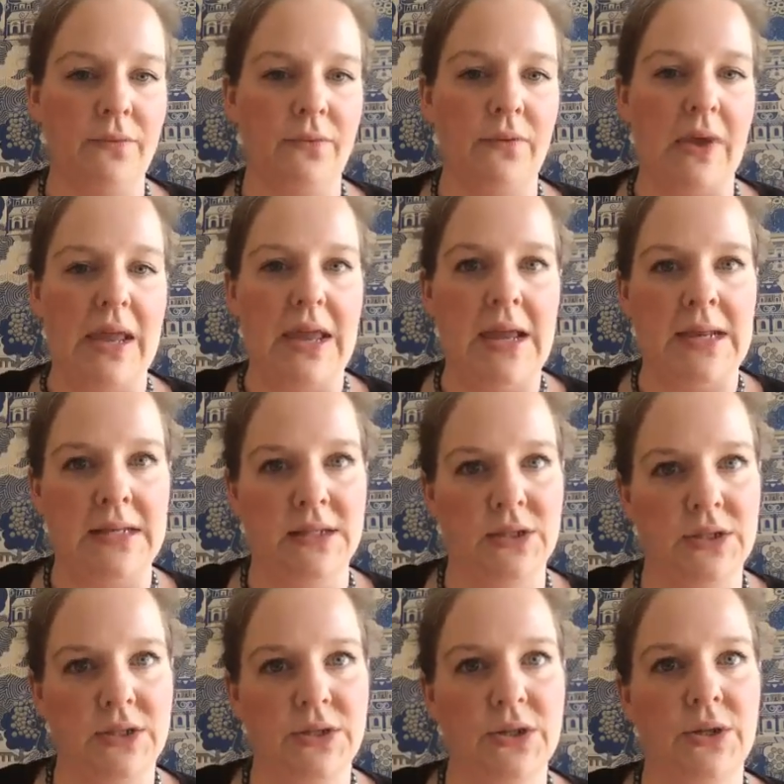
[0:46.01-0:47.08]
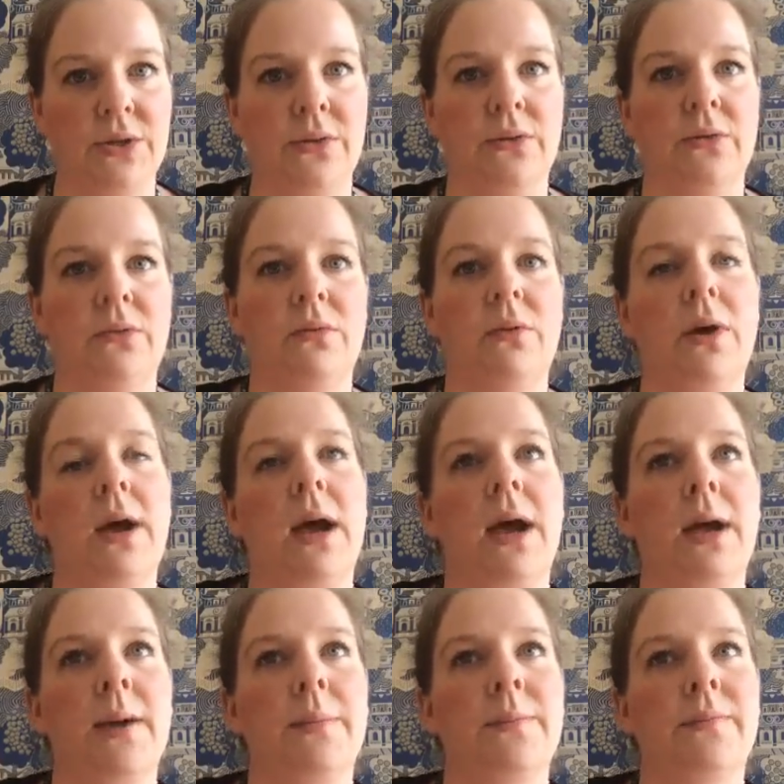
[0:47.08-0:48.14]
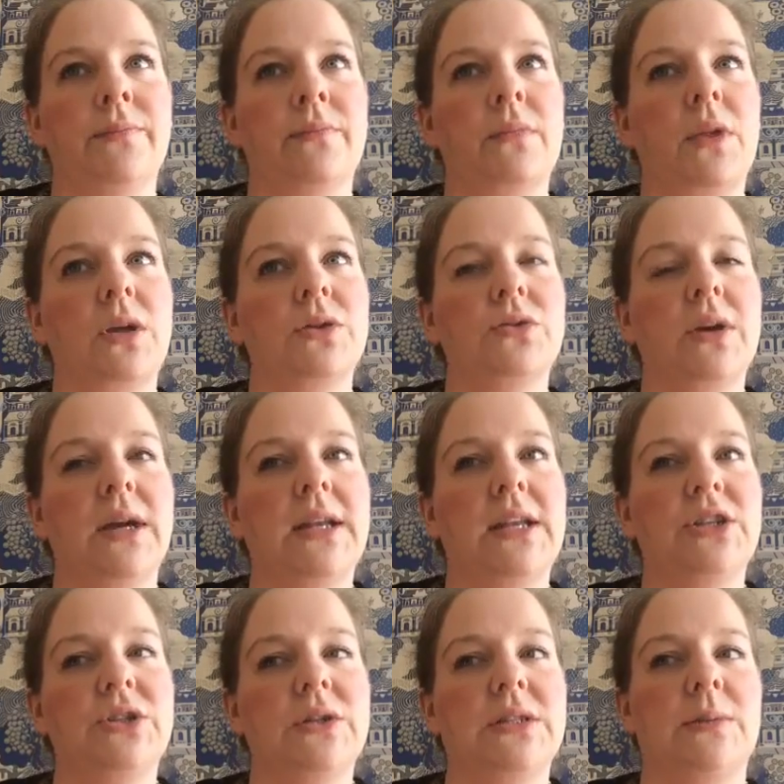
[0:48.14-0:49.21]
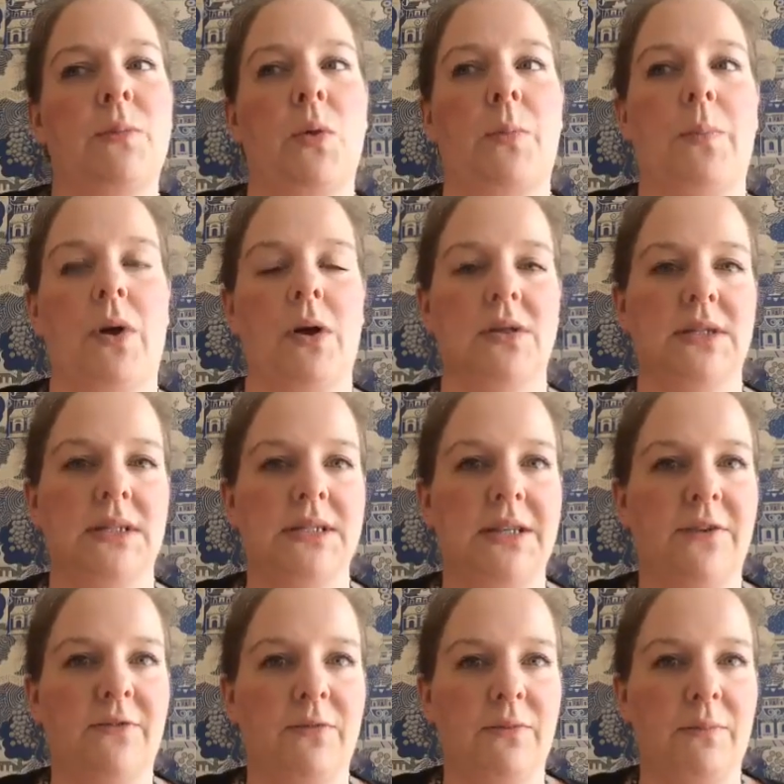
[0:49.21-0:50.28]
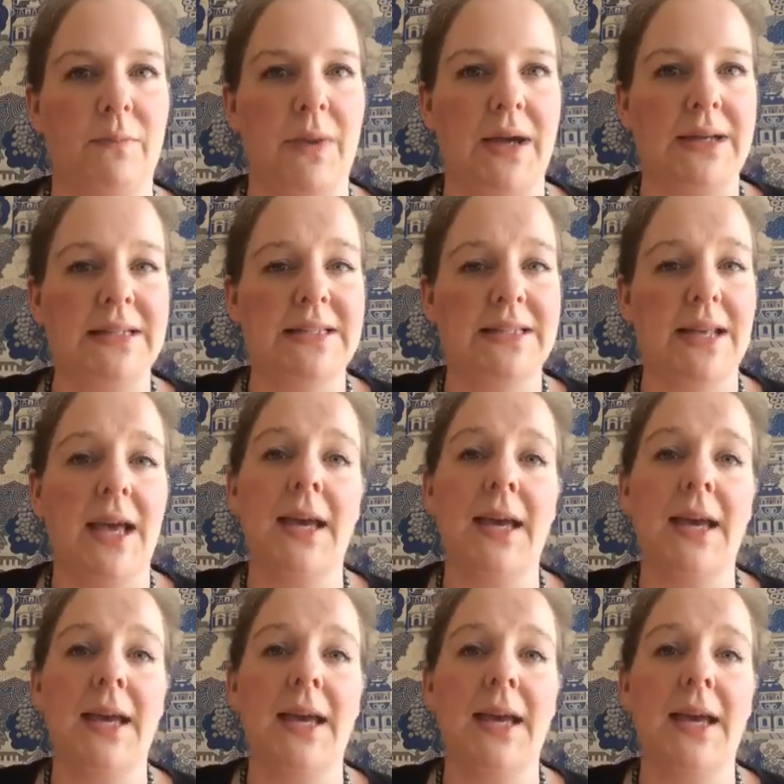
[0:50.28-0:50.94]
It's to try and induce a more positive mindset,